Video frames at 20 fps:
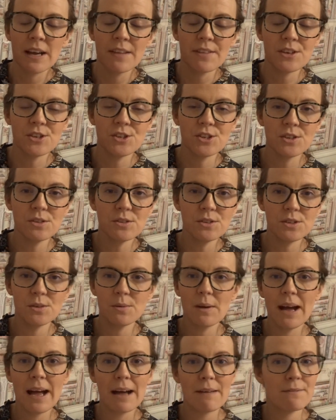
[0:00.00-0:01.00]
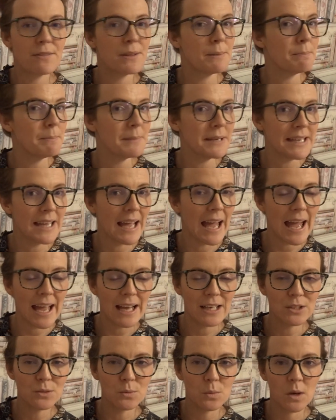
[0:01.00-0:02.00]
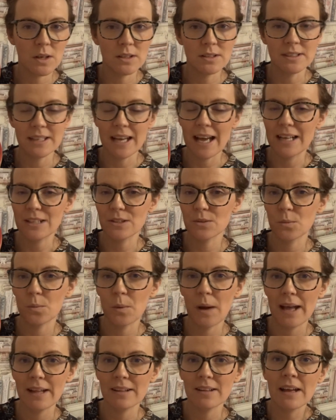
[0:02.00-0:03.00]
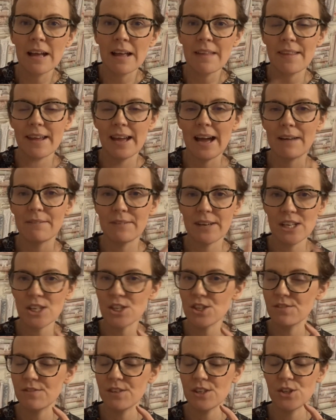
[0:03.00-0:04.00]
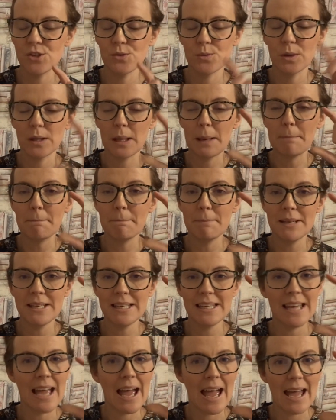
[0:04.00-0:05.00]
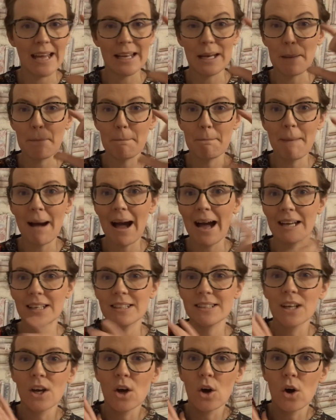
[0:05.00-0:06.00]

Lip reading: They do have the mini eggs ones as well. They have individual mini egg bags